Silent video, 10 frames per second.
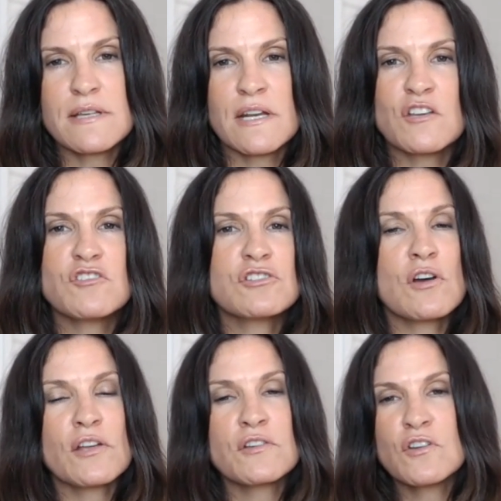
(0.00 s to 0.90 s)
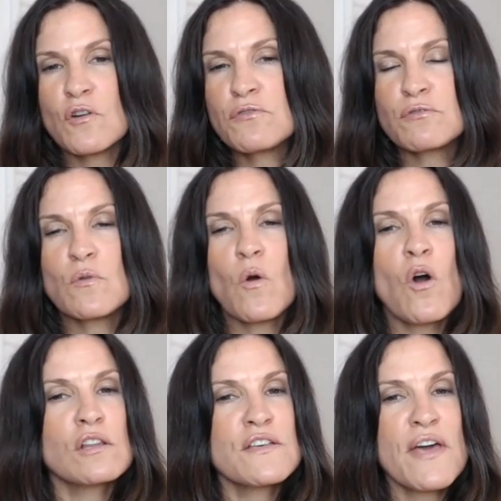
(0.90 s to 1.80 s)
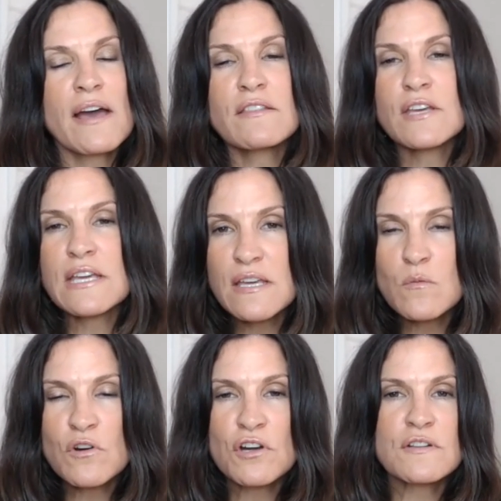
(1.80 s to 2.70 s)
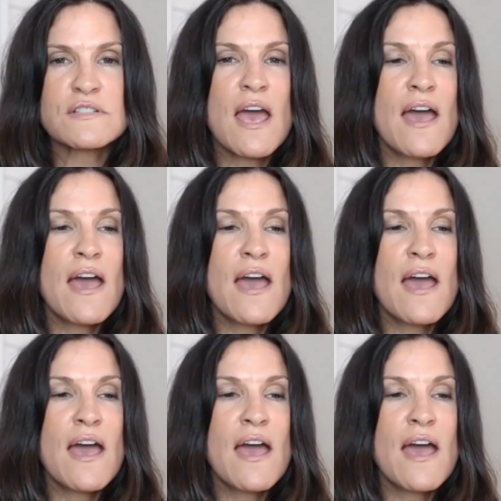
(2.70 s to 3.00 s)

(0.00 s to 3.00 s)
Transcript: And I go through all of that, the keywords,